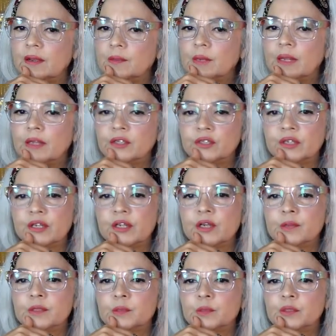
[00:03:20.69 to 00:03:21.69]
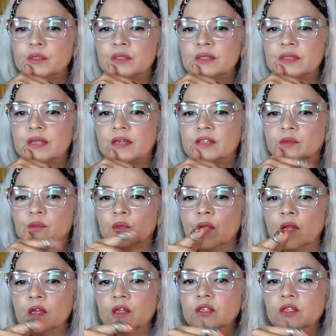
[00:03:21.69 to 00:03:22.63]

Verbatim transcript: I'm glad you're here, Miss Princess Casserole.